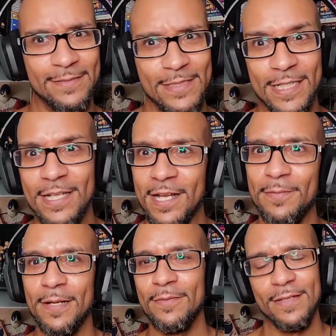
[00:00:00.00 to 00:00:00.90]
He's in the
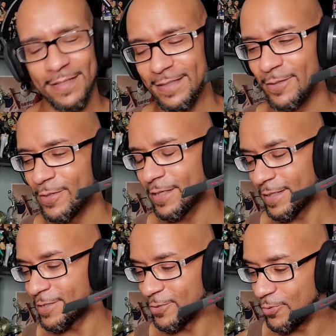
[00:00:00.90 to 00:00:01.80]
WWE. Like, okay,
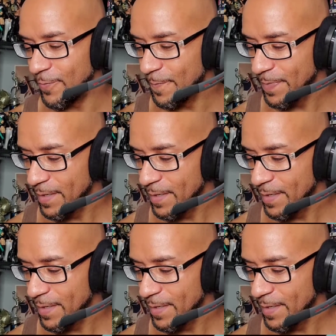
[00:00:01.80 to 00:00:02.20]
that's cool.